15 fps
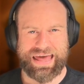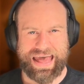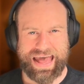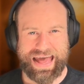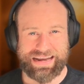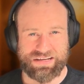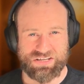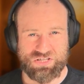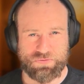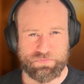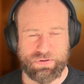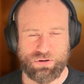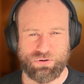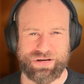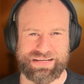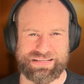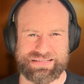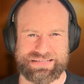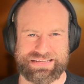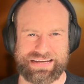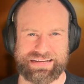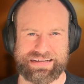and
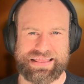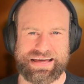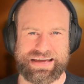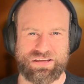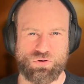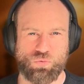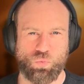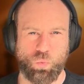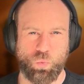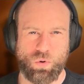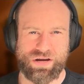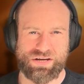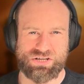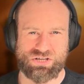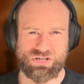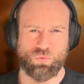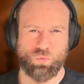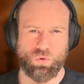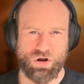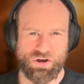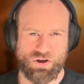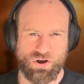experiencing that you wish
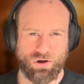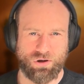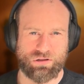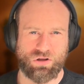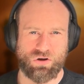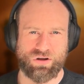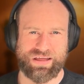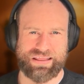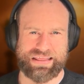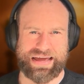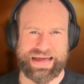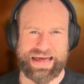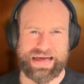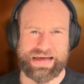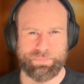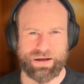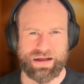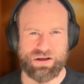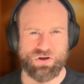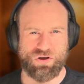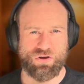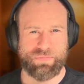were no longer there,
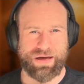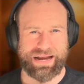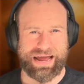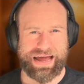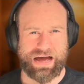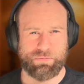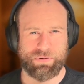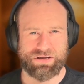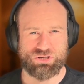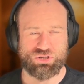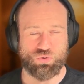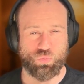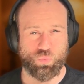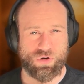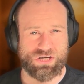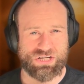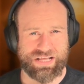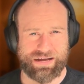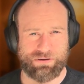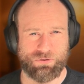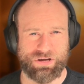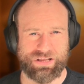but no matter how much you wish
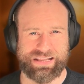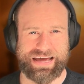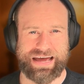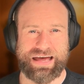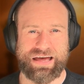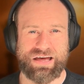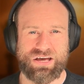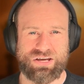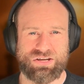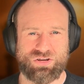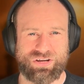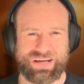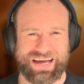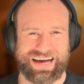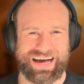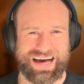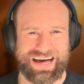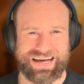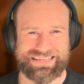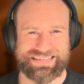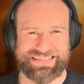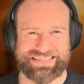they weren't there, you
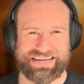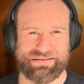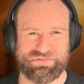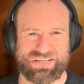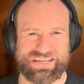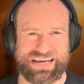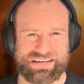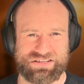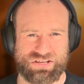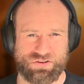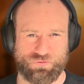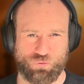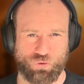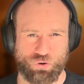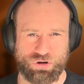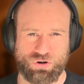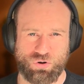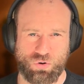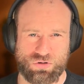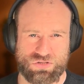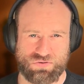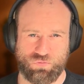can't seem to get to the root
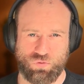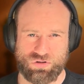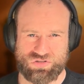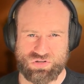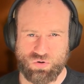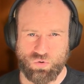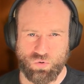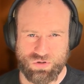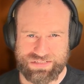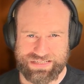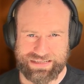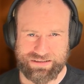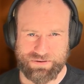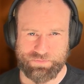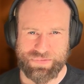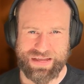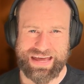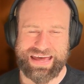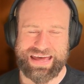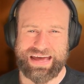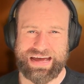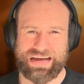cause of what's causing them,
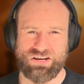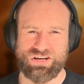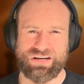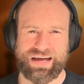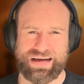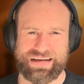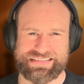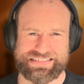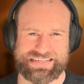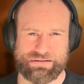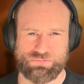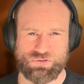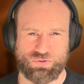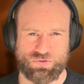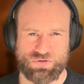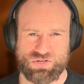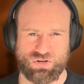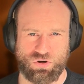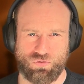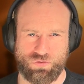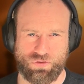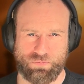and you can't seem to
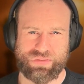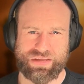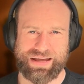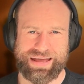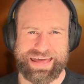resolve them.